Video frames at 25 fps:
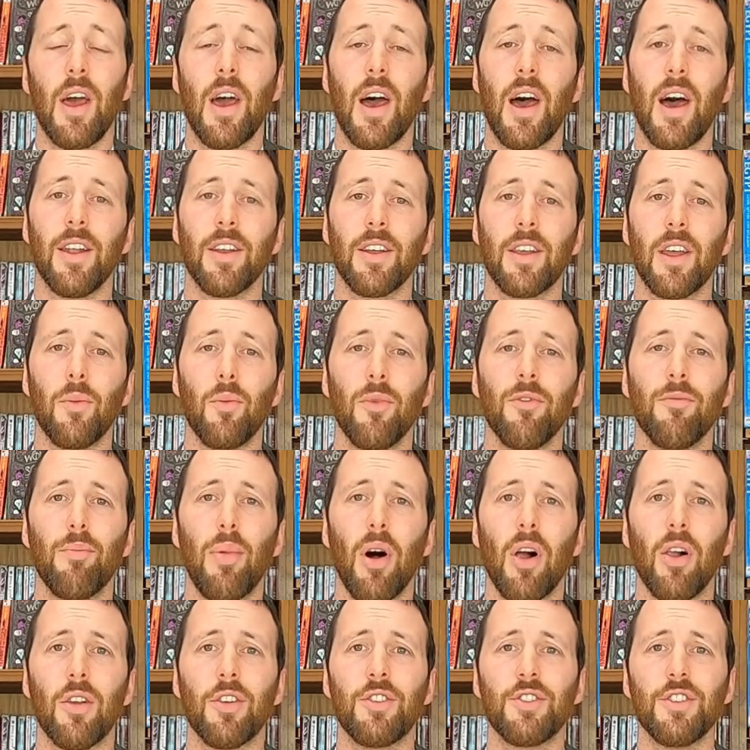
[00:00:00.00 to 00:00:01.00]
And again, with
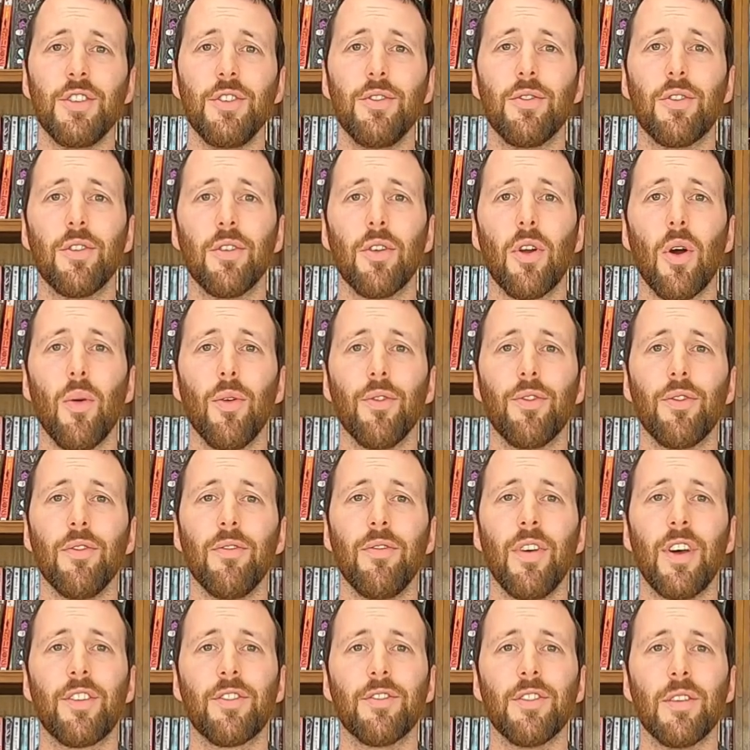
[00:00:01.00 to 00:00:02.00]
biology, you can go on to
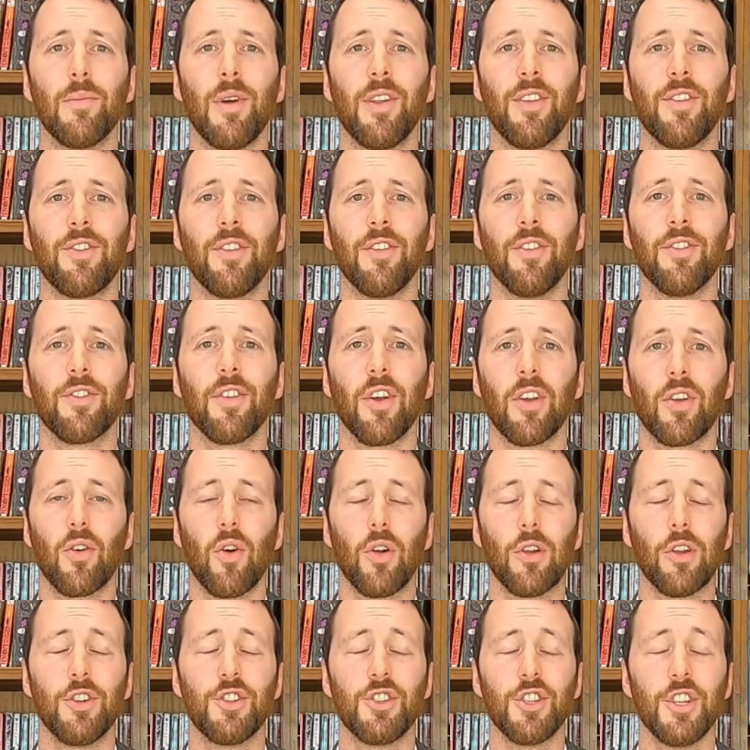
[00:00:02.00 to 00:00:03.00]
veterinary medicine,
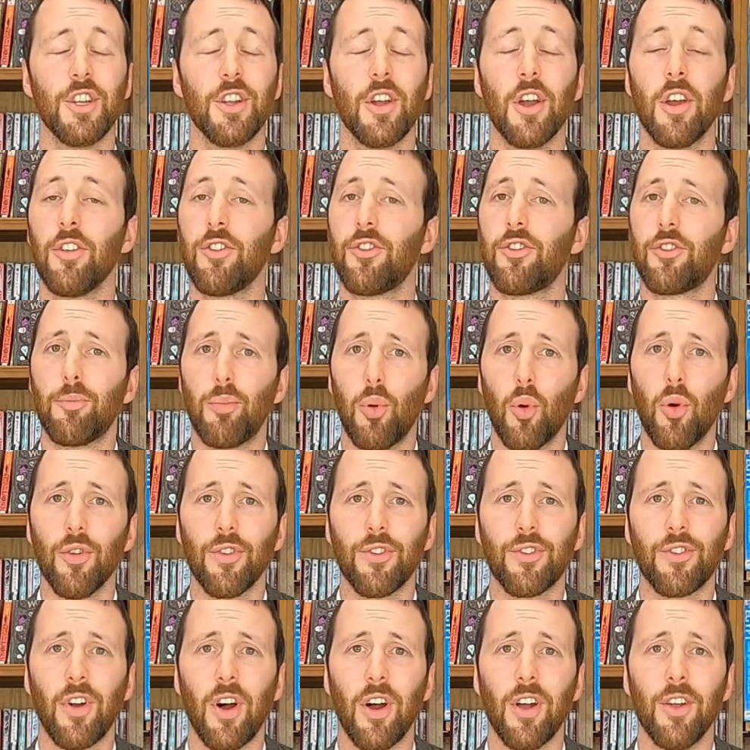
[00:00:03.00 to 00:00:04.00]
psychology,
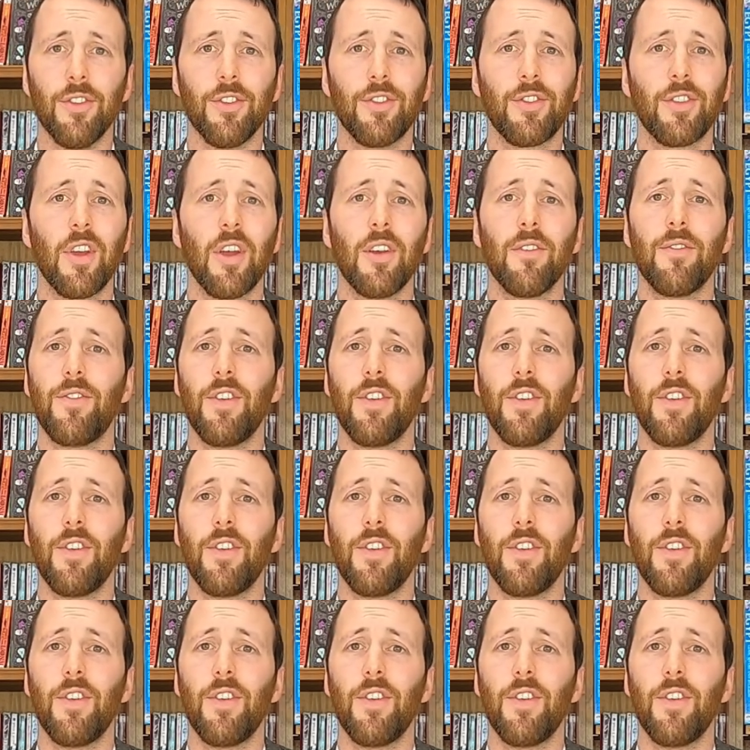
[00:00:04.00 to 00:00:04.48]
sports science,